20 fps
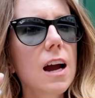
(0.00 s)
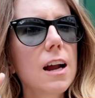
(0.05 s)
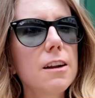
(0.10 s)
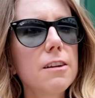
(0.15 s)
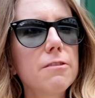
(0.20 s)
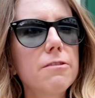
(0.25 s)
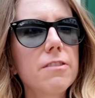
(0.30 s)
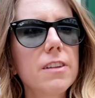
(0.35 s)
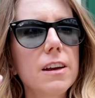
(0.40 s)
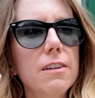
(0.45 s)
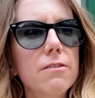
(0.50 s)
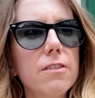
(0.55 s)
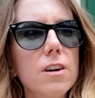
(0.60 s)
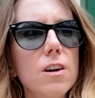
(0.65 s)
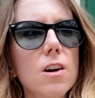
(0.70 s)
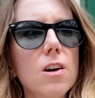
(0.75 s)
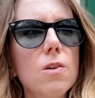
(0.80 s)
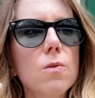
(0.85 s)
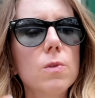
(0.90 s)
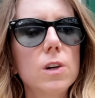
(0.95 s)
kind of
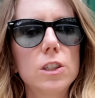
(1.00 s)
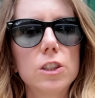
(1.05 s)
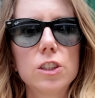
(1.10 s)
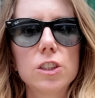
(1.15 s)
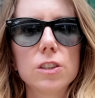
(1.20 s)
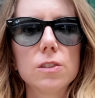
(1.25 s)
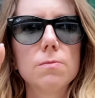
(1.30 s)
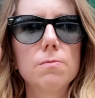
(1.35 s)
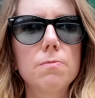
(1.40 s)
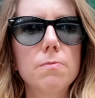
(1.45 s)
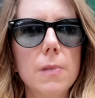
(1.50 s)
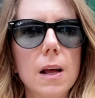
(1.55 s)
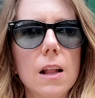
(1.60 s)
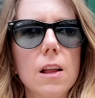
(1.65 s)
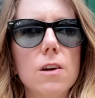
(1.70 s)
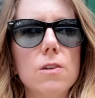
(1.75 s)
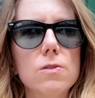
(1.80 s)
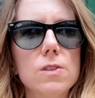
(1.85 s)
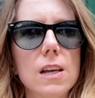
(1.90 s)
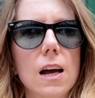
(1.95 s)
flavor, which
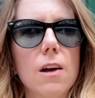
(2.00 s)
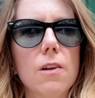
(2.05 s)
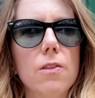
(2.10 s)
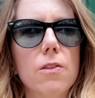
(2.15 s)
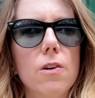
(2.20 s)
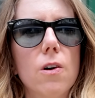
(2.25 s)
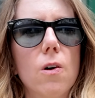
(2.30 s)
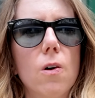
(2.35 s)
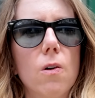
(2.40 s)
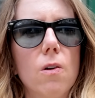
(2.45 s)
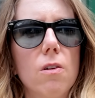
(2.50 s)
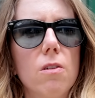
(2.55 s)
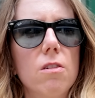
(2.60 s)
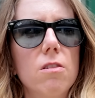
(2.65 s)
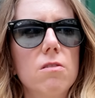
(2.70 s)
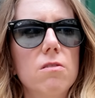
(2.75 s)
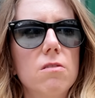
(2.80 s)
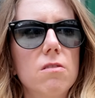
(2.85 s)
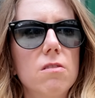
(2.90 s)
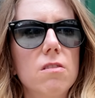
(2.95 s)
mellows out the
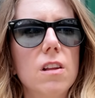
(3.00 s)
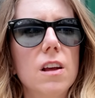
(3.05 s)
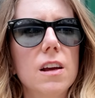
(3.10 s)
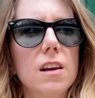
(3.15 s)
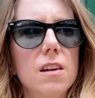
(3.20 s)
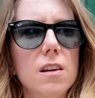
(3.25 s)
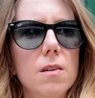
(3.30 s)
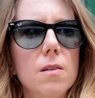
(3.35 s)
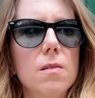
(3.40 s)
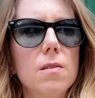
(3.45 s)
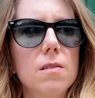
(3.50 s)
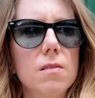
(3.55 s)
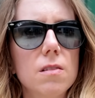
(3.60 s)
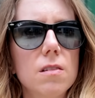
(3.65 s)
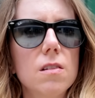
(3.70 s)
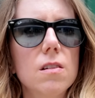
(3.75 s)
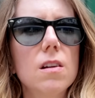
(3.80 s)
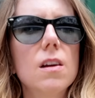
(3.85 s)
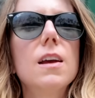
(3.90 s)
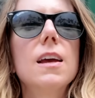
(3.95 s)
whole... Like a whiskey like, or a bourbon.